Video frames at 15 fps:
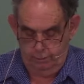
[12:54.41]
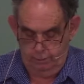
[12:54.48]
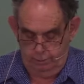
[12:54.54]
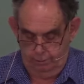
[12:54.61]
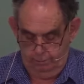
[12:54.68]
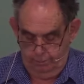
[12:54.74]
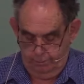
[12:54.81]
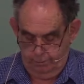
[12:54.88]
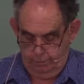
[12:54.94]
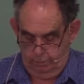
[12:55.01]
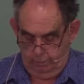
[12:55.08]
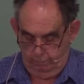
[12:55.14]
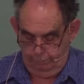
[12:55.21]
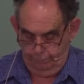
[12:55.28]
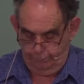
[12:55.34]
to
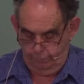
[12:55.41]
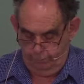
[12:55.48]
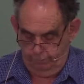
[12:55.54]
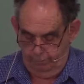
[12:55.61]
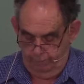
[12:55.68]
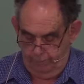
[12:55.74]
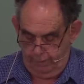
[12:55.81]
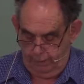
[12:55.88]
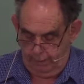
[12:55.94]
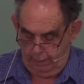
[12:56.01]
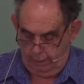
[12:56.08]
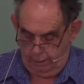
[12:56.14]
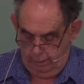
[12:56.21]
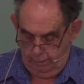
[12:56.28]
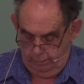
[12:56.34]
herself through revealing
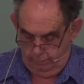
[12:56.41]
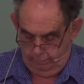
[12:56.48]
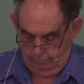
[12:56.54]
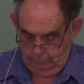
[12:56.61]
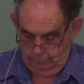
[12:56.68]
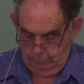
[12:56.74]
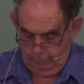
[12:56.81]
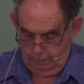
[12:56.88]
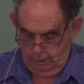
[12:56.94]
clothes.